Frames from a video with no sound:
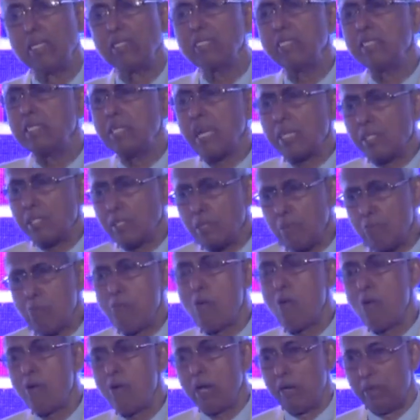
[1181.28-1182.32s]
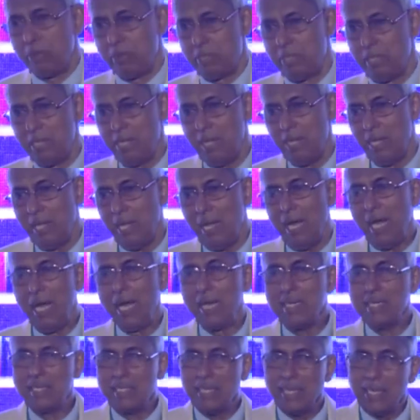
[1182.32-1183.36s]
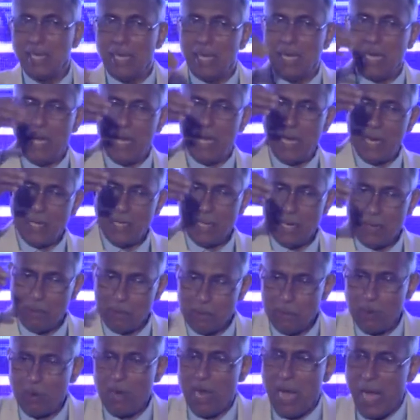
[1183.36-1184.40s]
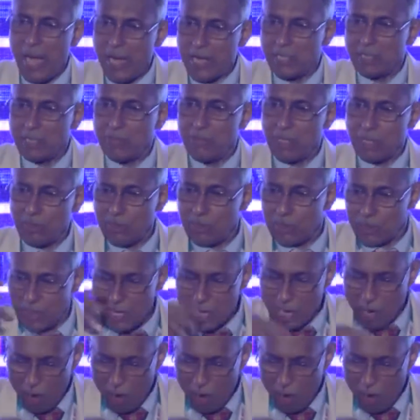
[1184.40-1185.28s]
started to pour out. And under our own eyes, we could see how